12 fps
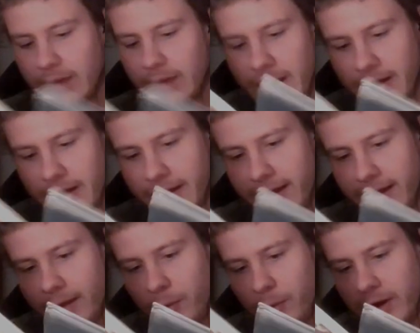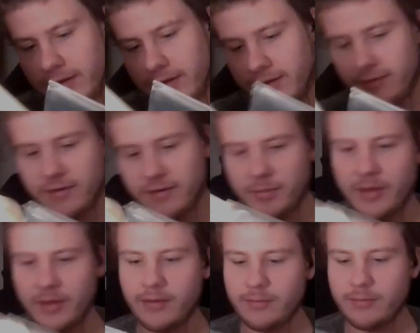And I can't wait to give it a
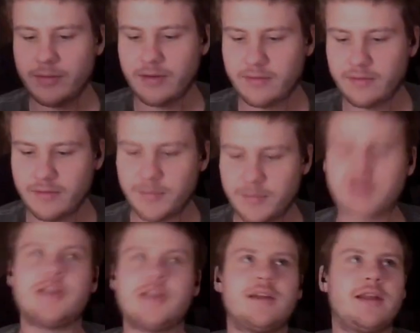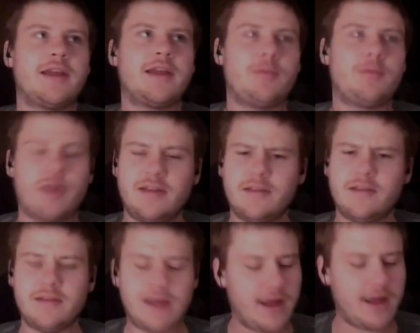spin, because especially like Brexit,
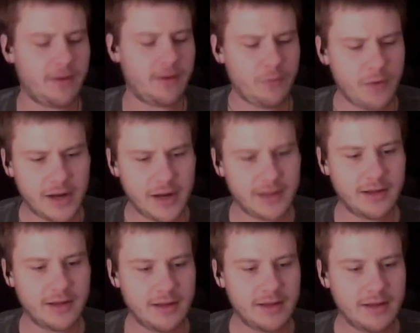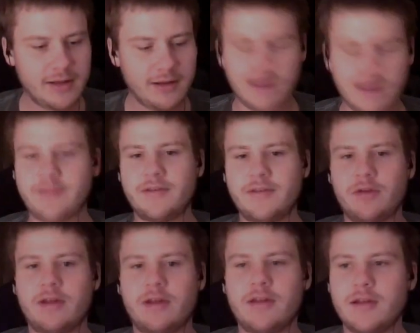I really love this
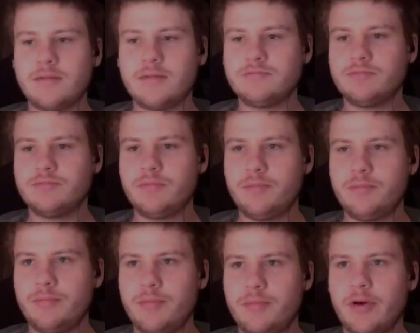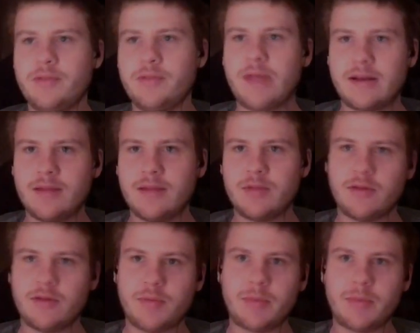record. I bought it back then
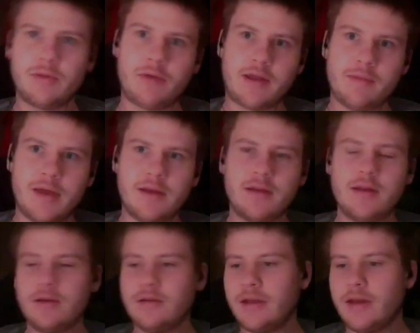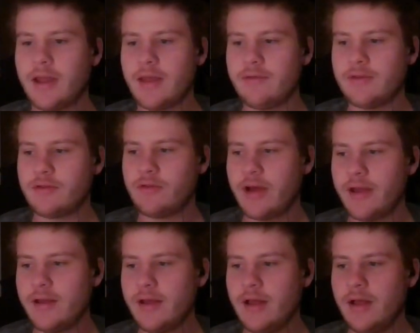because people recommended it, and I gave it a
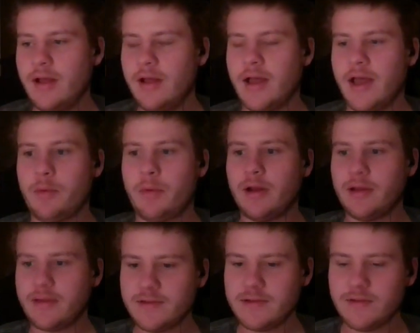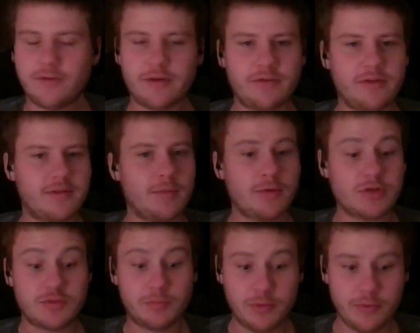try. And when I listened to it for the first time, it
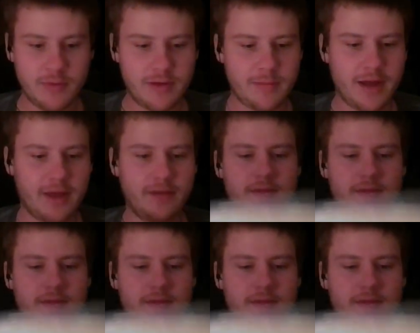just blew my mind,